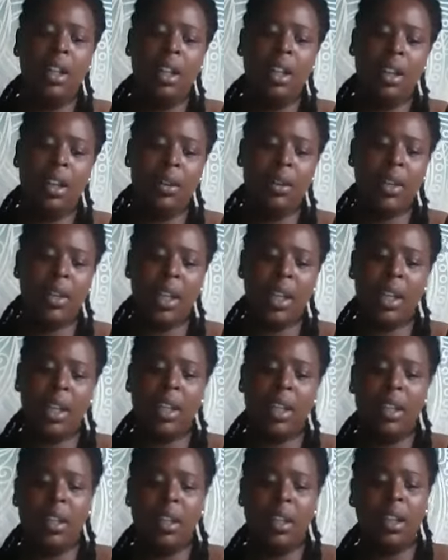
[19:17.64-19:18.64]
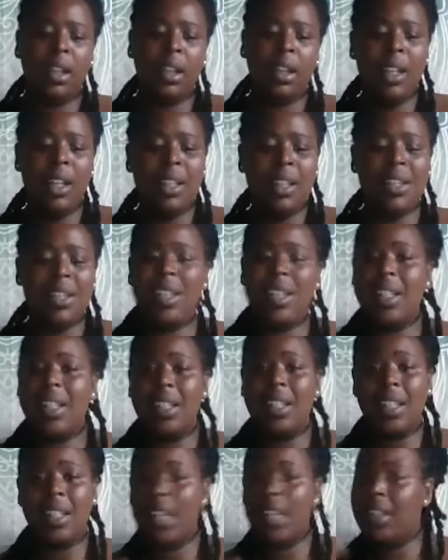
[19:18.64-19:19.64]
Okay, understanding
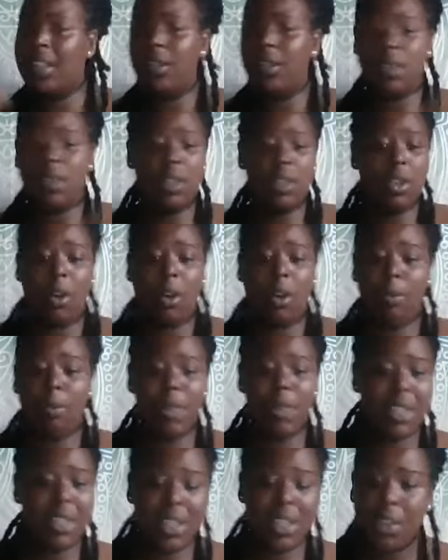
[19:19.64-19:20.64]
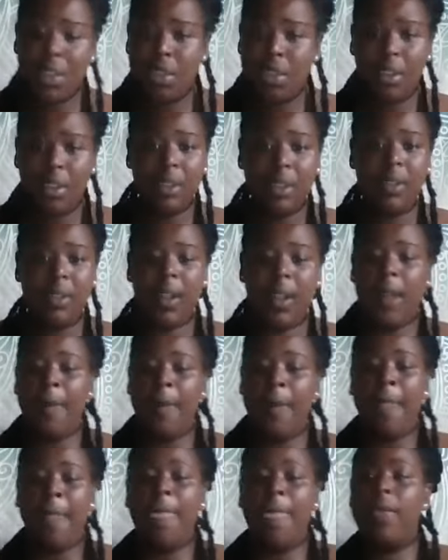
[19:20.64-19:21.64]
that there is competition.
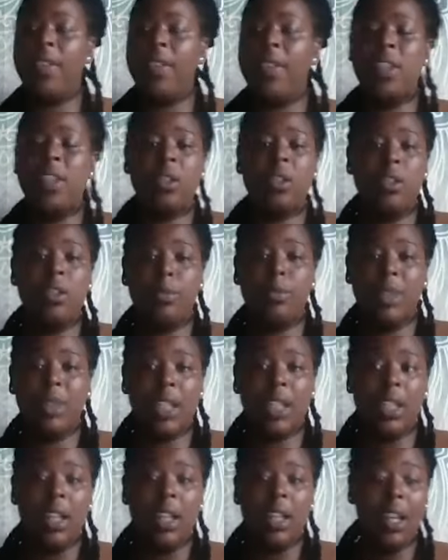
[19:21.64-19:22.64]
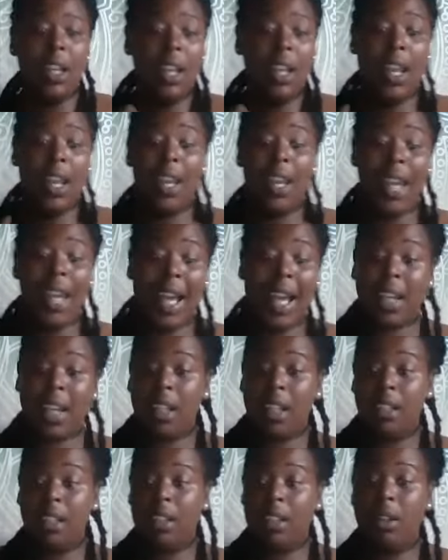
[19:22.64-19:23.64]
This could be lack
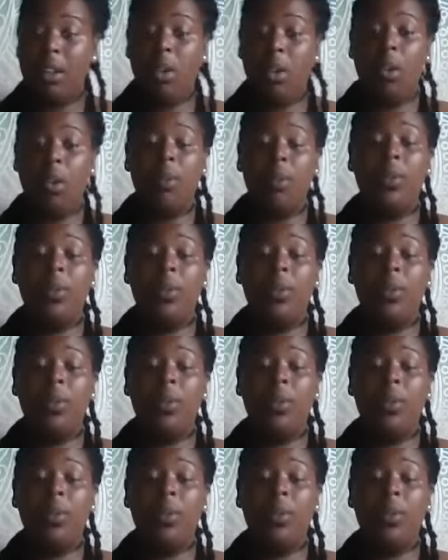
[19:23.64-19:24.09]
of